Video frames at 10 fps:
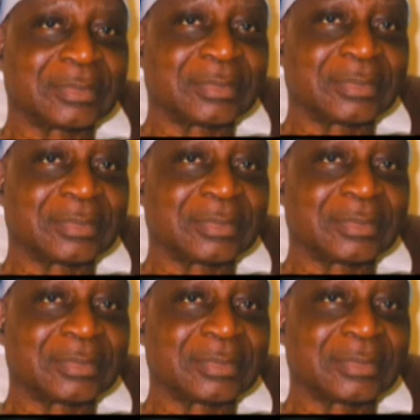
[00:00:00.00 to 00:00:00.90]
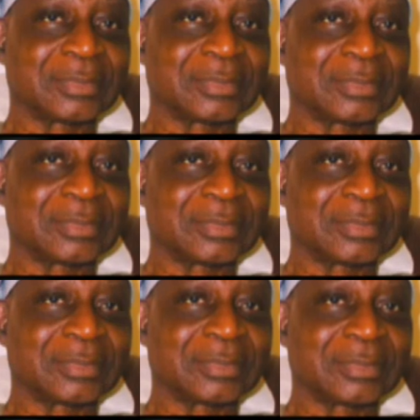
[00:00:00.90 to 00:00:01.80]

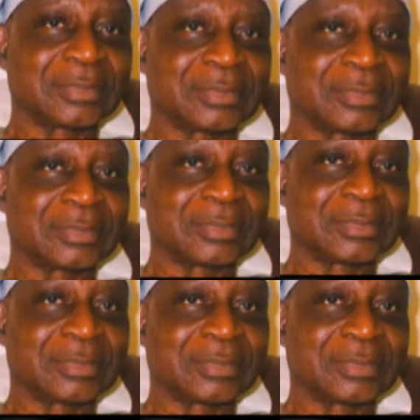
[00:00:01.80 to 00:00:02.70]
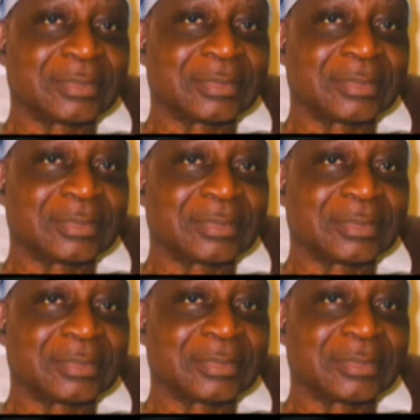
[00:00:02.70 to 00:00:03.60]

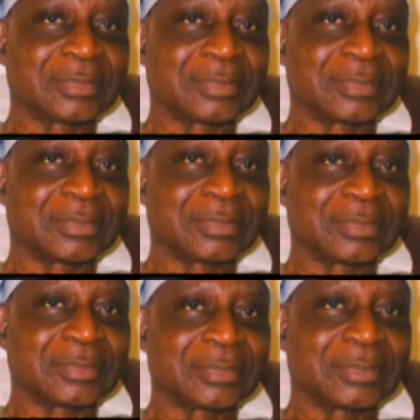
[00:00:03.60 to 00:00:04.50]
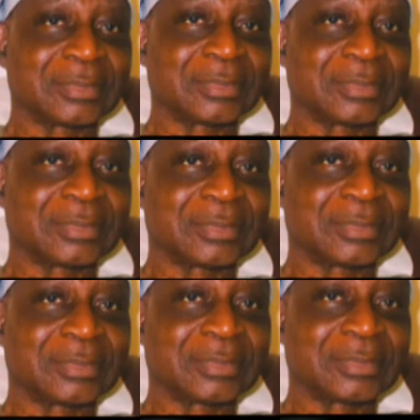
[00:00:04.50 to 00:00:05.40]

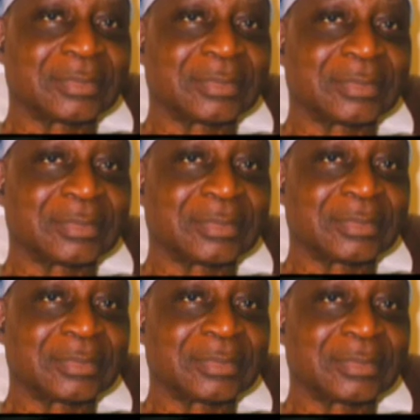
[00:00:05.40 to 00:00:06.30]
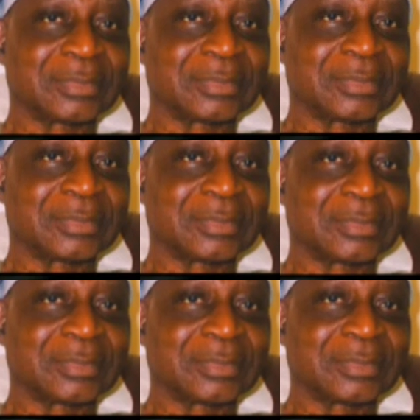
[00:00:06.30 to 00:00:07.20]

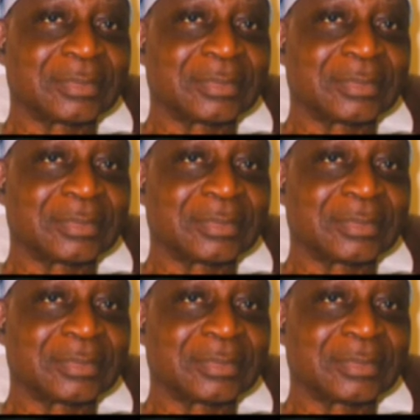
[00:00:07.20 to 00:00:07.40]
No words are spoken by the person on screen.